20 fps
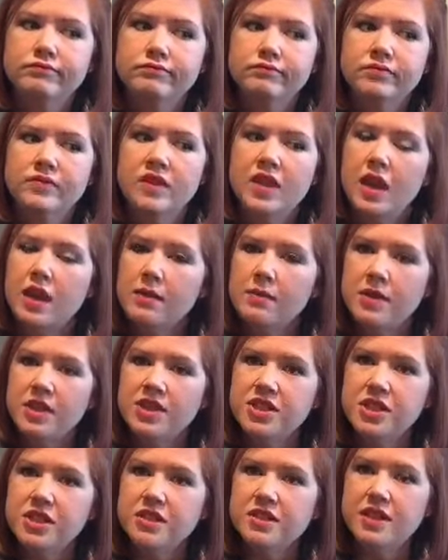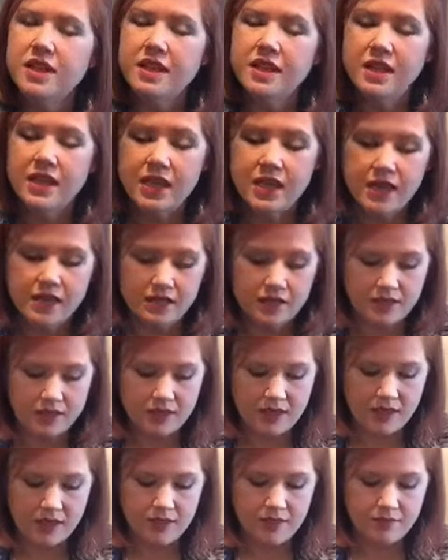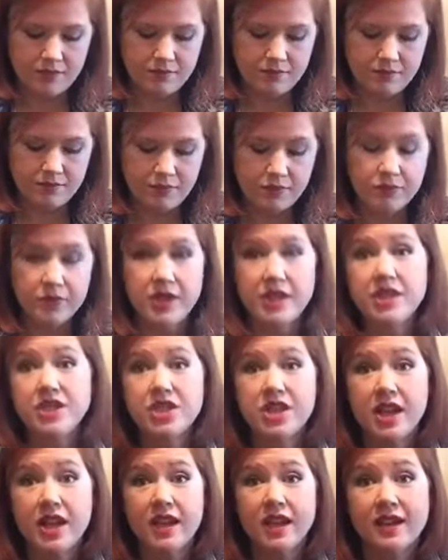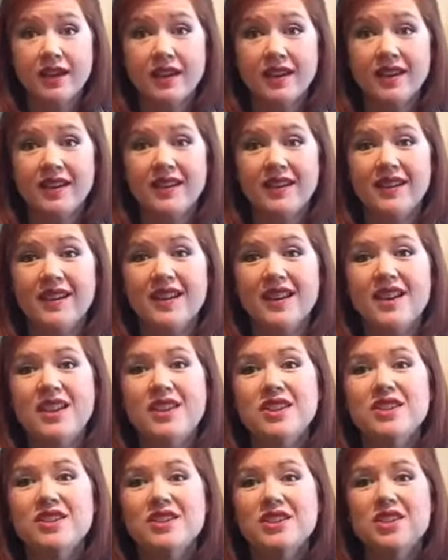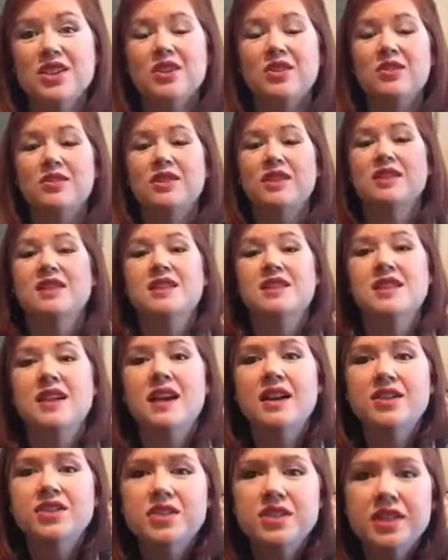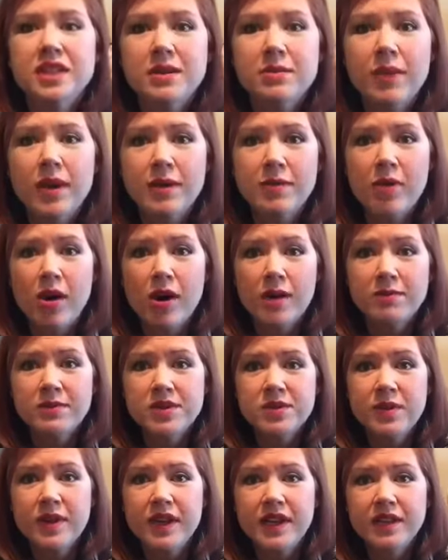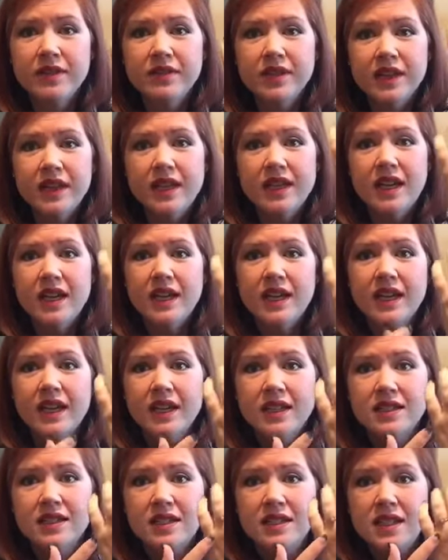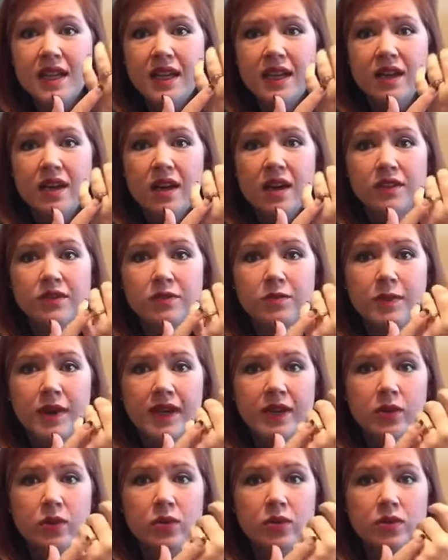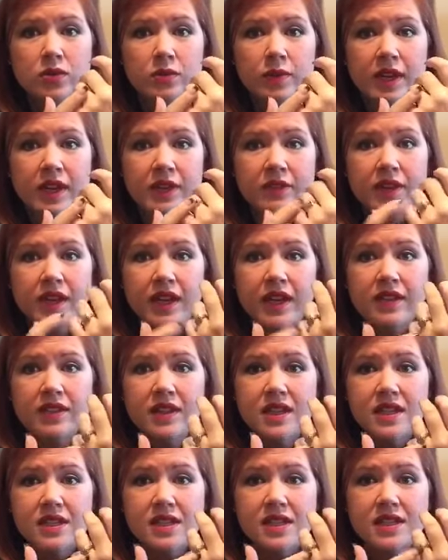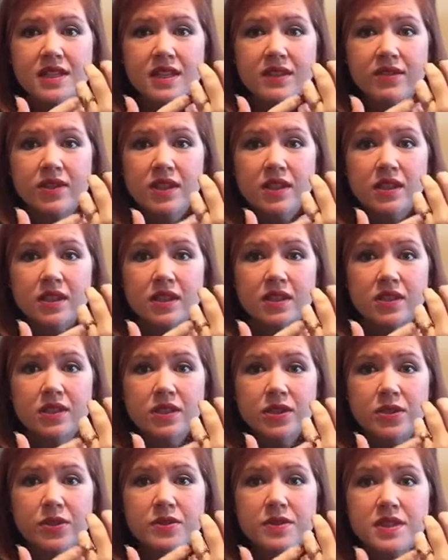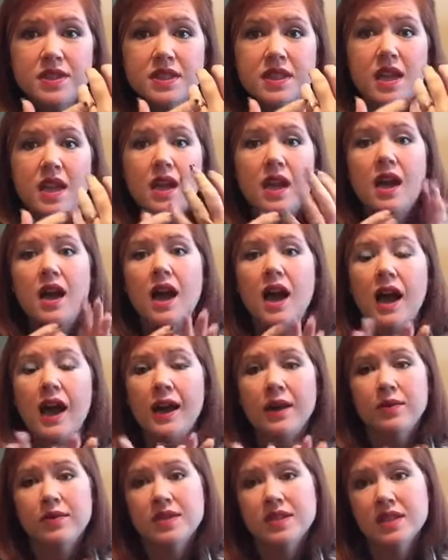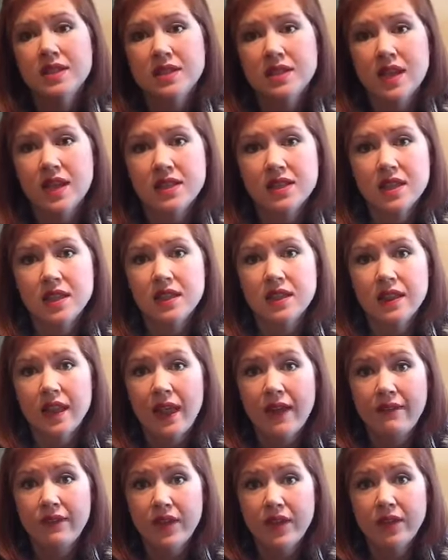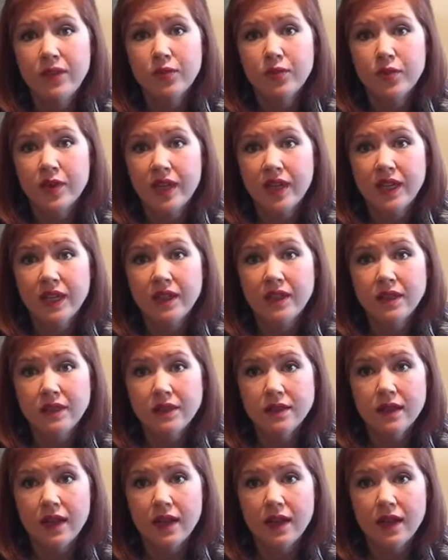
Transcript: Not much else, I guess. Ring check. So this is actually my mom's wedding ring. I had to take off my old wedding ring, and this is even a little loose. I was a size 11 ring.